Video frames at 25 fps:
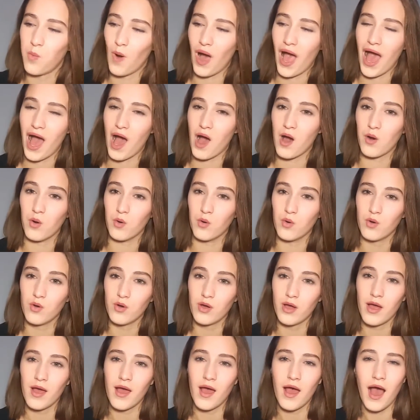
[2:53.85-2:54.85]
wow,
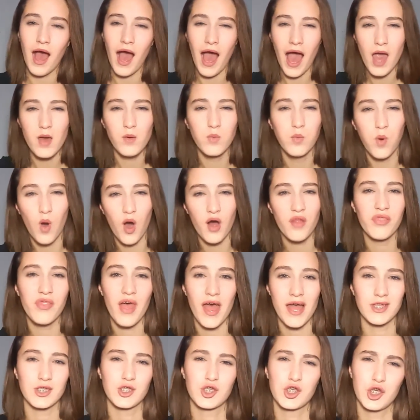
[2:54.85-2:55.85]
I want
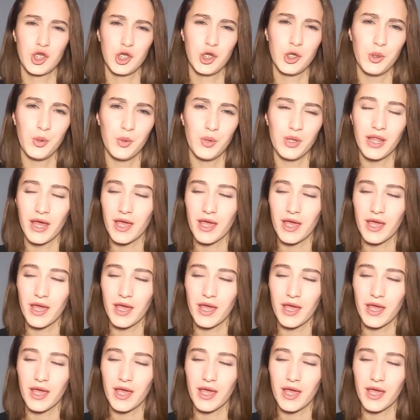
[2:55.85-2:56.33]
that shoe.